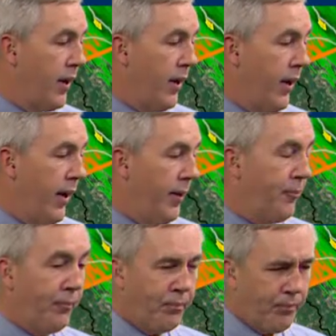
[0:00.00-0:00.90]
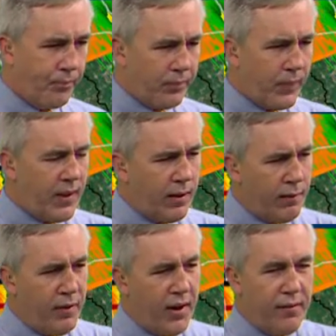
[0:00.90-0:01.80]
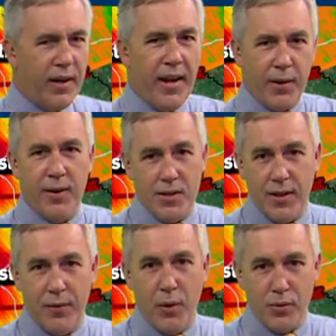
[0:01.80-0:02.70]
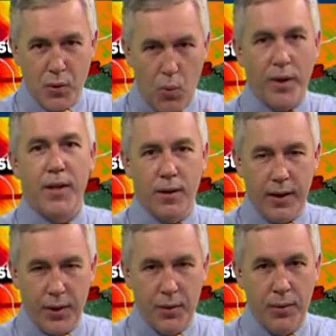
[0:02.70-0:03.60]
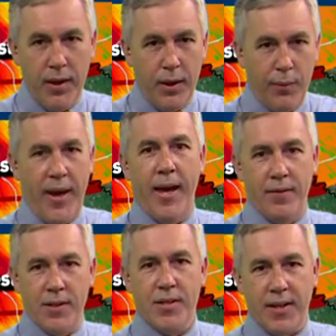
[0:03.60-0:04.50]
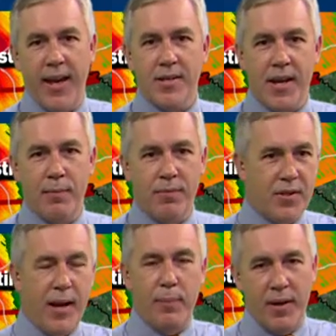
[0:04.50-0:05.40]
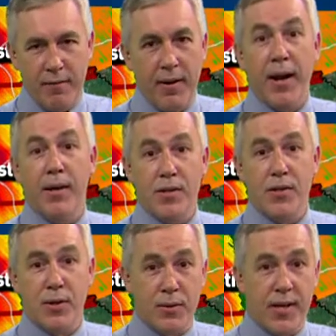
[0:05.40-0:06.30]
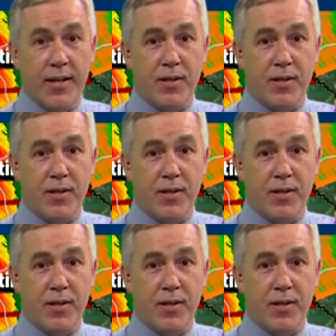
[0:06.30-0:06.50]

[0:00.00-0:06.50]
Very, very interesting of note. So 1 year ago, we had this same setup in different areas of Central Texas